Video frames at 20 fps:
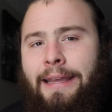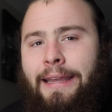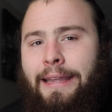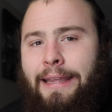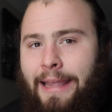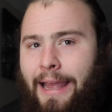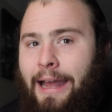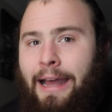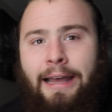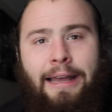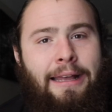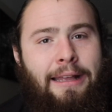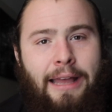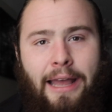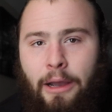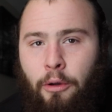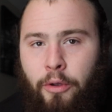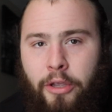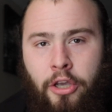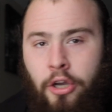yeah,
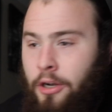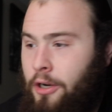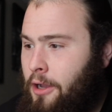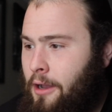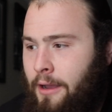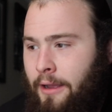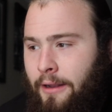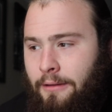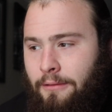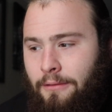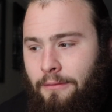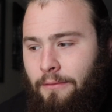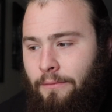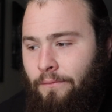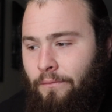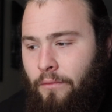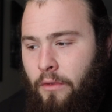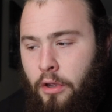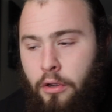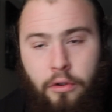we could have got
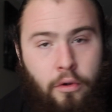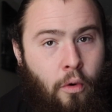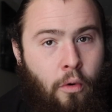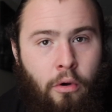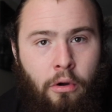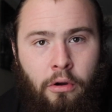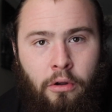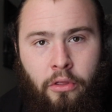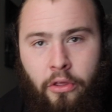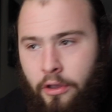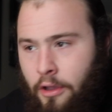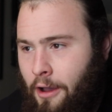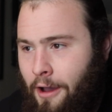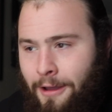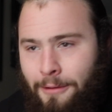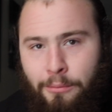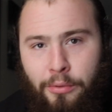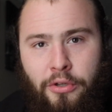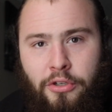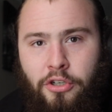Agor, the
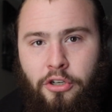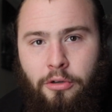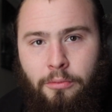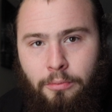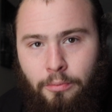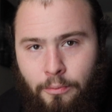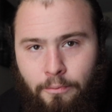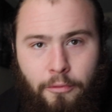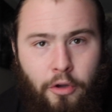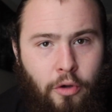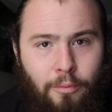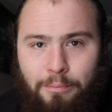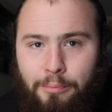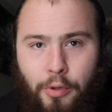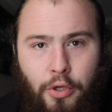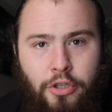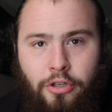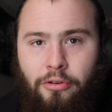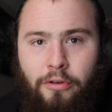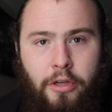God Butcher,
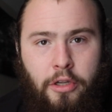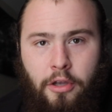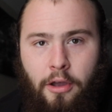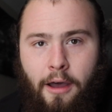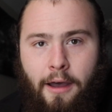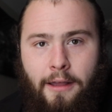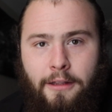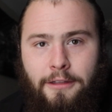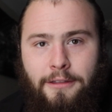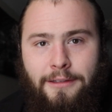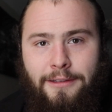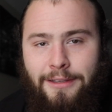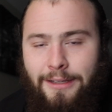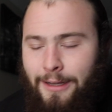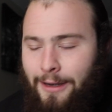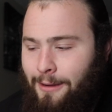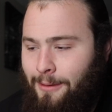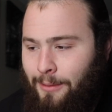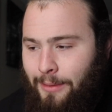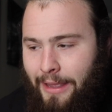butchering gods,
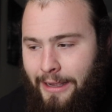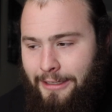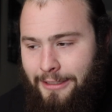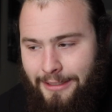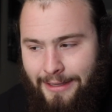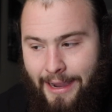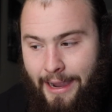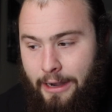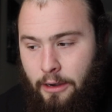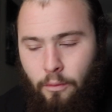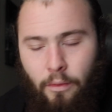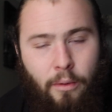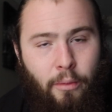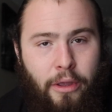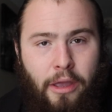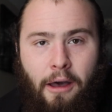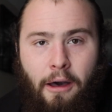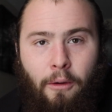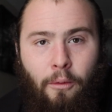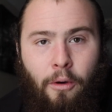you know, and that's kind of what
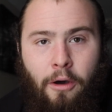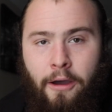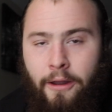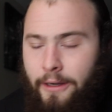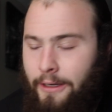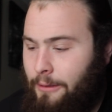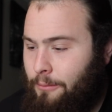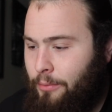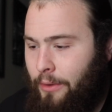we all wanted.